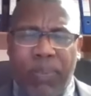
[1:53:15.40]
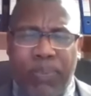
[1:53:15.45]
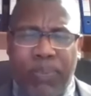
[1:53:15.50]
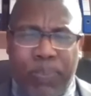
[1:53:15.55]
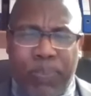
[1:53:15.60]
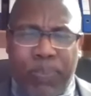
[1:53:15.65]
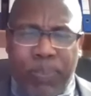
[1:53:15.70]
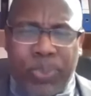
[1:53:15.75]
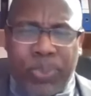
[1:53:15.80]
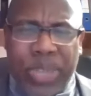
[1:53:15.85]

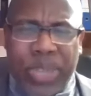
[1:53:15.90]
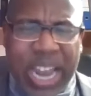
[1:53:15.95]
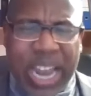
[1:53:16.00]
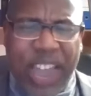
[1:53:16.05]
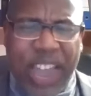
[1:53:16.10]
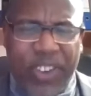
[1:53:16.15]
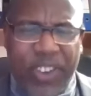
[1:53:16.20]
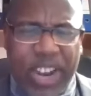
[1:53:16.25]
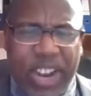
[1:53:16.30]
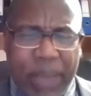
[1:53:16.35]

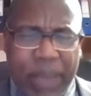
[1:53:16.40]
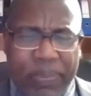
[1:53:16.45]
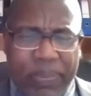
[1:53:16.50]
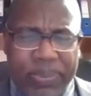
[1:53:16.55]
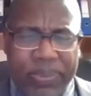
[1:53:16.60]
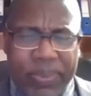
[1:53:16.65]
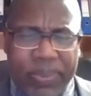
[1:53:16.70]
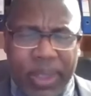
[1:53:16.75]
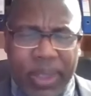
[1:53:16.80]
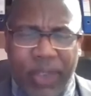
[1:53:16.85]
deliver them
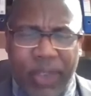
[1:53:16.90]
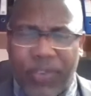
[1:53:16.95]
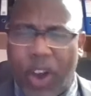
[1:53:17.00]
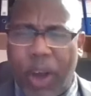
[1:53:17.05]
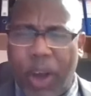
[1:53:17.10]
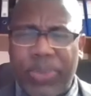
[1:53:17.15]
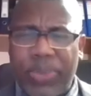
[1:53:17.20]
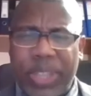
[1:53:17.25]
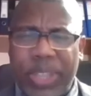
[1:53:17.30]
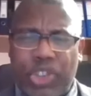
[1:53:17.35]

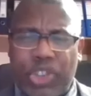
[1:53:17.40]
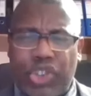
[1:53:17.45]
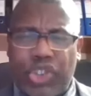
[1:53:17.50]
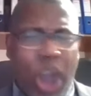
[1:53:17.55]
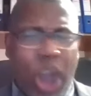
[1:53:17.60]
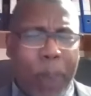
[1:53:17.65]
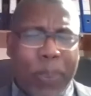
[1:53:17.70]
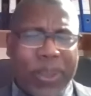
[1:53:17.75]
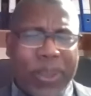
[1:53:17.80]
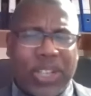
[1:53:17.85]
from the
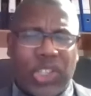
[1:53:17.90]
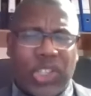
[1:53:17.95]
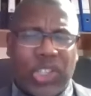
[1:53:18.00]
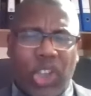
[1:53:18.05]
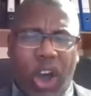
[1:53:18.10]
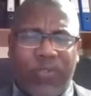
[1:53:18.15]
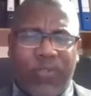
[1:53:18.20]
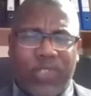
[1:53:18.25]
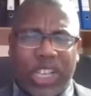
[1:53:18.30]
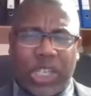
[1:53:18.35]
trappings
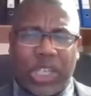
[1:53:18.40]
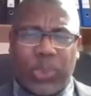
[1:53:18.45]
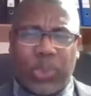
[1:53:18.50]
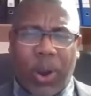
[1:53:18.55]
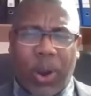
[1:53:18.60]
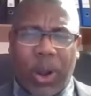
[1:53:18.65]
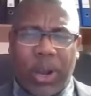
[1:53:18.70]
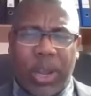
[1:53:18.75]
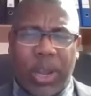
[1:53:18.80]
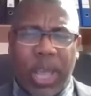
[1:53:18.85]
of this
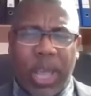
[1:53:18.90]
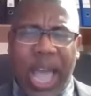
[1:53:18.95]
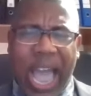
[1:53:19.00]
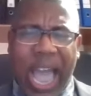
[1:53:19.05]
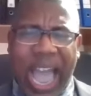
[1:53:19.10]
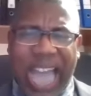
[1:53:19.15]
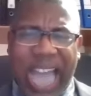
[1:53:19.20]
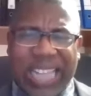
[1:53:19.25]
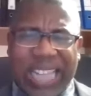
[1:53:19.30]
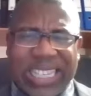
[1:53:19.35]
world
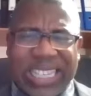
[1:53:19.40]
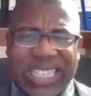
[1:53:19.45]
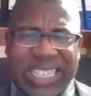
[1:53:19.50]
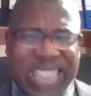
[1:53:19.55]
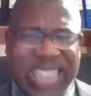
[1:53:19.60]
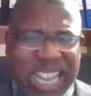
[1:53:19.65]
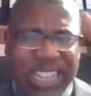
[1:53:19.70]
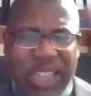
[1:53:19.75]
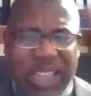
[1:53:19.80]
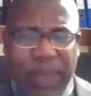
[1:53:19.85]
and
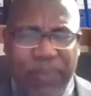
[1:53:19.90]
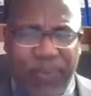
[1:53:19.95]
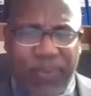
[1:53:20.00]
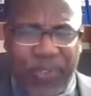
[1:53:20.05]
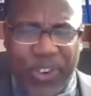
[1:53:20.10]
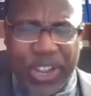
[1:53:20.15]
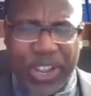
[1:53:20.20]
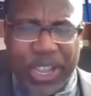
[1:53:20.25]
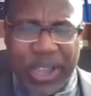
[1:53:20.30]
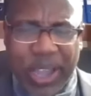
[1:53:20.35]
set them
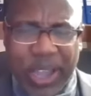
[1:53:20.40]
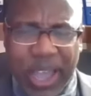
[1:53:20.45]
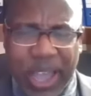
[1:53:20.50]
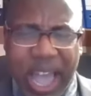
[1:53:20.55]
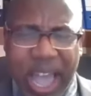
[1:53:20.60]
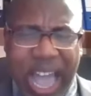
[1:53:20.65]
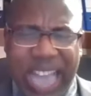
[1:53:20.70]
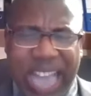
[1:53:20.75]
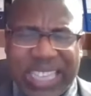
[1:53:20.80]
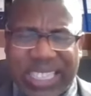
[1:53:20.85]
free
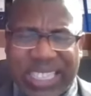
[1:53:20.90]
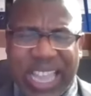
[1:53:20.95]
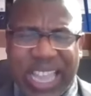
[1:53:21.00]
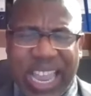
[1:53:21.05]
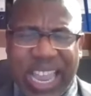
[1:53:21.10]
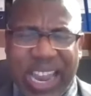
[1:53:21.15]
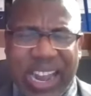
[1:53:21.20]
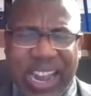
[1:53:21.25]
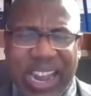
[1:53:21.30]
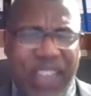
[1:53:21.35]
as
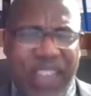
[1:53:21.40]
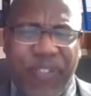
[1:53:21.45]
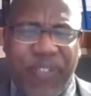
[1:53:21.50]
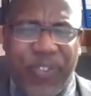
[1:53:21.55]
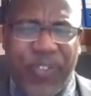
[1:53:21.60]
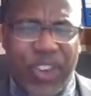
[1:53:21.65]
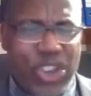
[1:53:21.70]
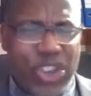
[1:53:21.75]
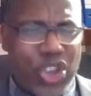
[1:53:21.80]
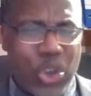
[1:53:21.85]
they live
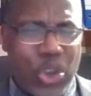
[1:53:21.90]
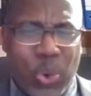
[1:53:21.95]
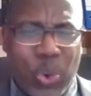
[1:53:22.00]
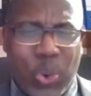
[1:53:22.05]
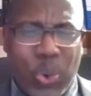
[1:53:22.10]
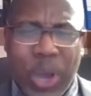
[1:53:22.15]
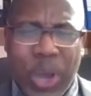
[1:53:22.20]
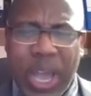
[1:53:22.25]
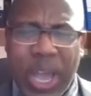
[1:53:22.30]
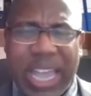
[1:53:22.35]
for
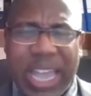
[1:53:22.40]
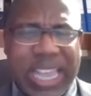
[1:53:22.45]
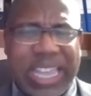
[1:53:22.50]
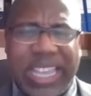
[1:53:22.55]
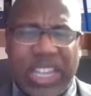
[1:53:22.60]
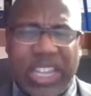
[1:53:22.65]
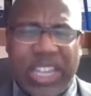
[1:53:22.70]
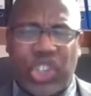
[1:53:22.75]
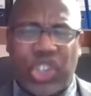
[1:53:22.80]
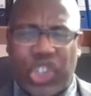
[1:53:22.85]
you
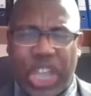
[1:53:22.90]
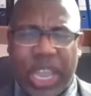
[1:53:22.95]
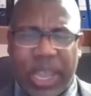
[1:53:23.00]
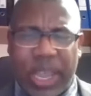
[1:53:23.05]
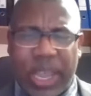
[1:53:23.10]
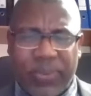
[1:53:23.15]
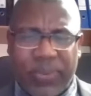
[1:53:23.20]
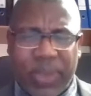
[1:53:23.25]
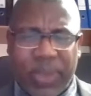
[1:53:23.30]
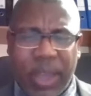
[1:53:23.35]
each
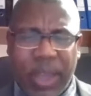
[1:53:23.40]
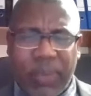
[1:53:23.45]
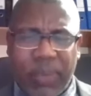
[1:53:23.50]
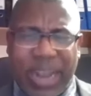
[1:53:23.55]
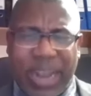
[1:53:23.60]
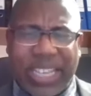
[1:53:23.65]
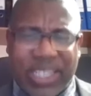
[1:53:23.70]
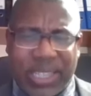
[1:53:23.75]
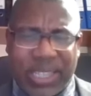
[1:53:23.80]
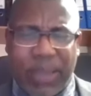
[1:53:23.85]
day.
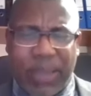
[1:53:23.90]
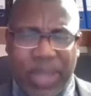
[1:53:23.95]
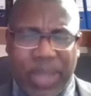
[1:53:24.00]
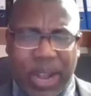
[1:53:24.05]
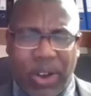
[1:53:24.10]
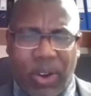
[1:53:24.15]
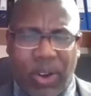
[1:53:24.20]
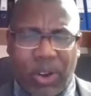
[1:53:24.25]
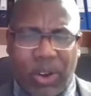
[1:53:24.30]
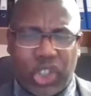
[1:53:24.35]
Bless
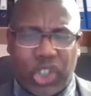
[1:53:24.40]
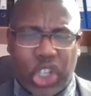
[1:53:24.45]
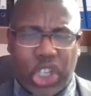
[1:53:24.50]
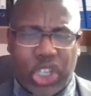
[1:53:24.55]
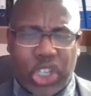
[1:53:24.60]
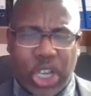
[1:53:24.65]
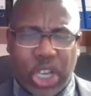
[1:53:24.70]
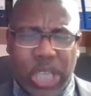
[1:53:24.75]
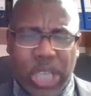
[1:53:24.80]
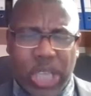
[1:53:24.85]
them,
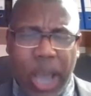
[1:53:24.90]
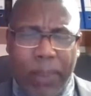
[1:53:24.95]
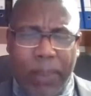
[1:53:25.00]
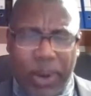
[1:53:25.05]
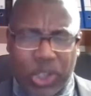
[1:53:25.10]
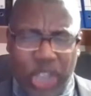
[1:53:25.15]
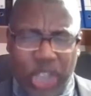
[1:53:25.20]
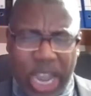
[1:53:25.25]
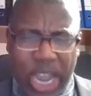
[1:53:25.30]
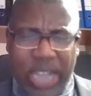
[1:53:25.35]
Jesus.
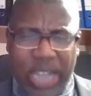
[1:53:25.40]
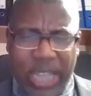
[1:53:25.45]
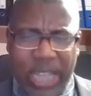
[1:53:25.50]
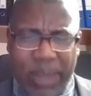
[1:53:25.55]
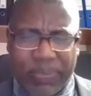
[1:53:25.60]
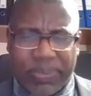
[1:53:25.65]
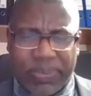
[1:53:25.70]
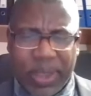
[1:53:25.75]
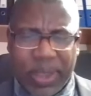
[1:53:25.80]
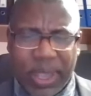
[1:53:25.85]
Protect
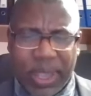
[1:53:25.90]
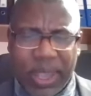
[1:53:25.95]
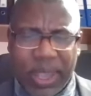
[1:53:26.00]
them.